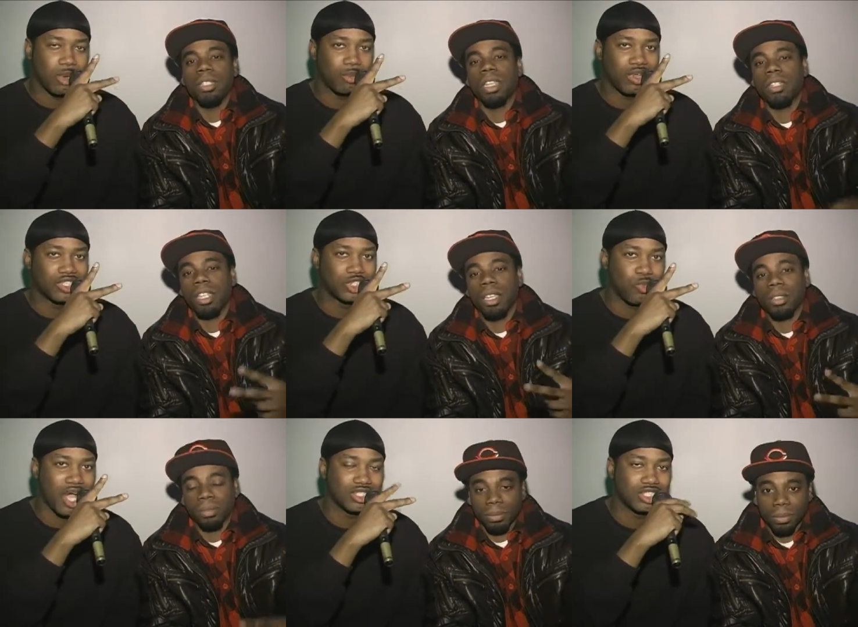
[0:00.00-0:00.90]
Speaker 1: brother.
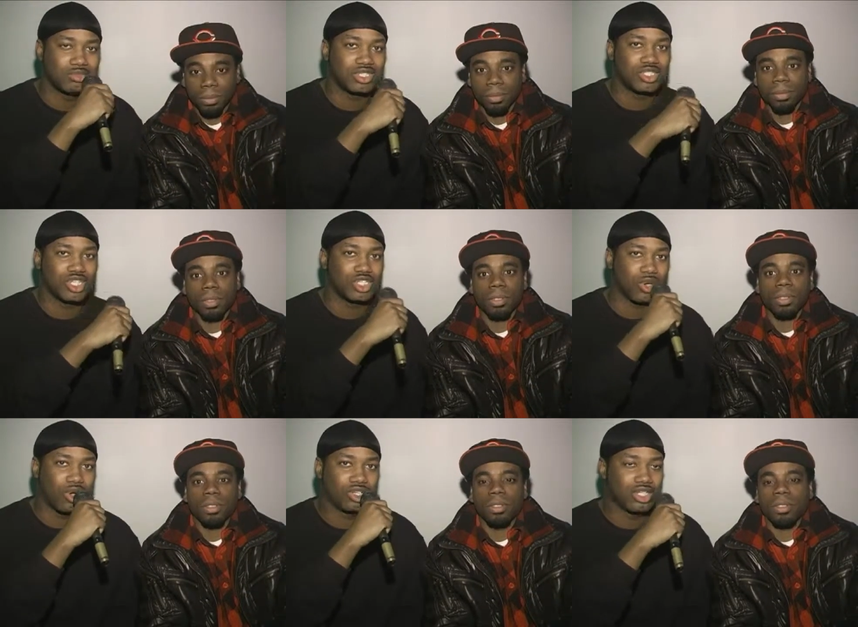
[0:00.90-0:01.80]
SWAT Team DJs
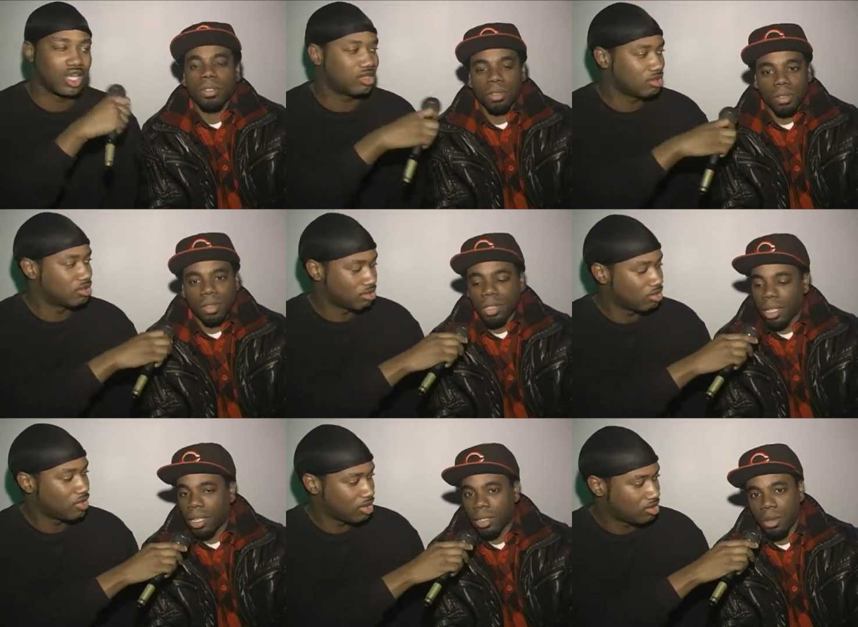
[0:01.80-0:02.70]
all day.
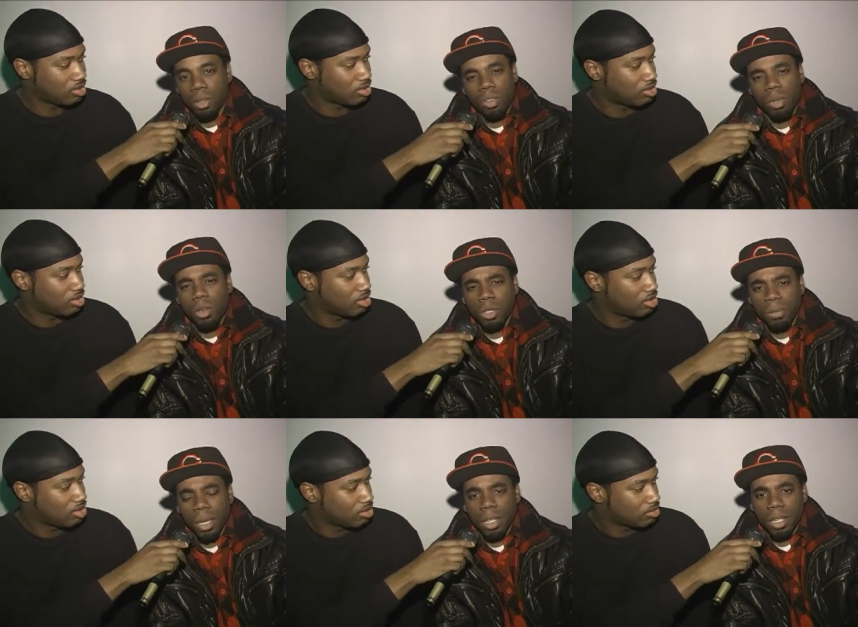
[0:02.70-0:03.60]
Speaker 2: Yeah, so it's gonna be hosted
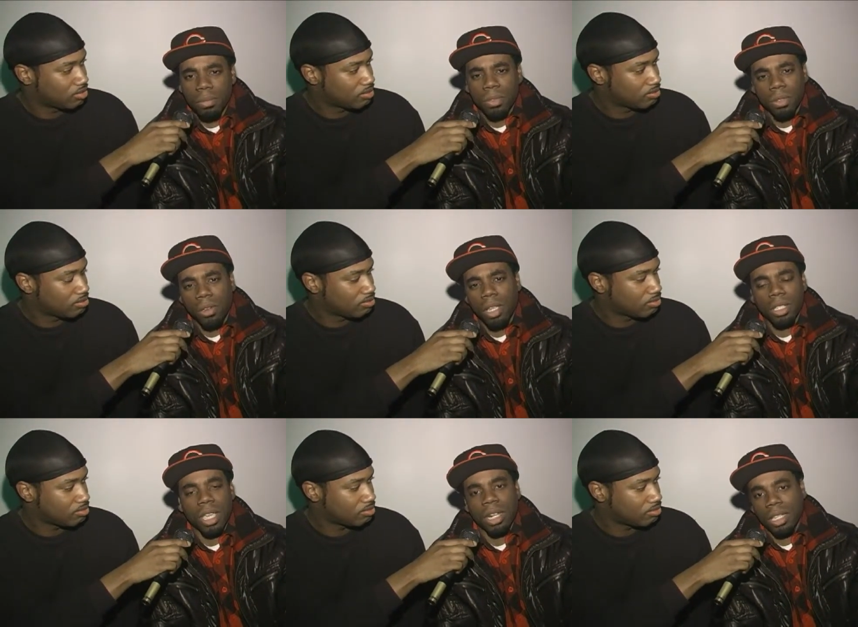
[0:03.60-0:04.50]
by him. You know, I
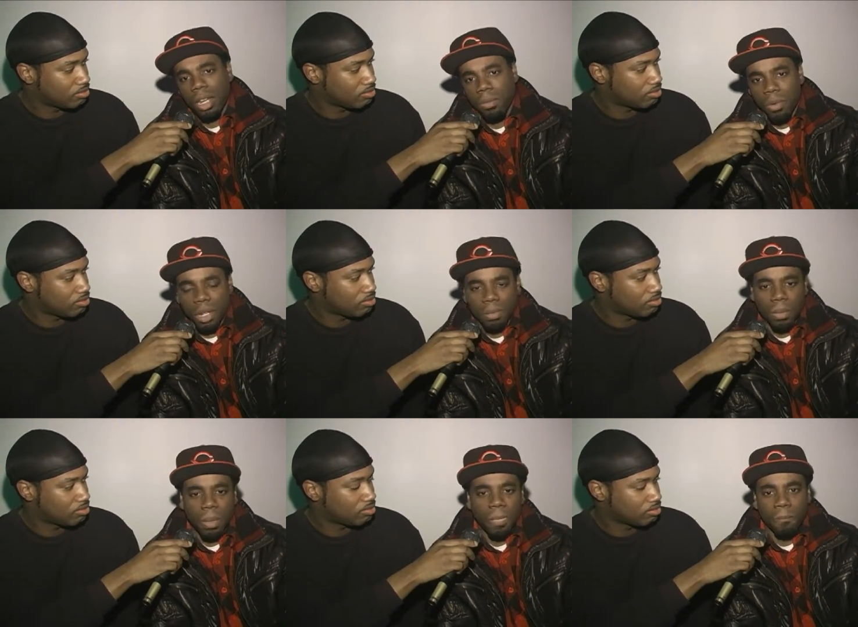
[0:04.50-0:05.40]
just gotta get up with him
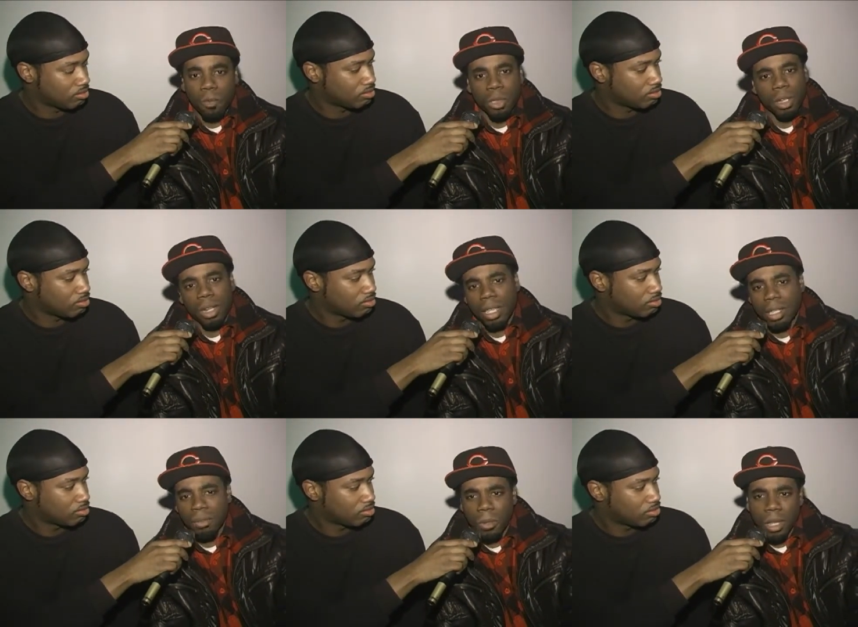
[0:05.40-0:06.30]
within the next couple of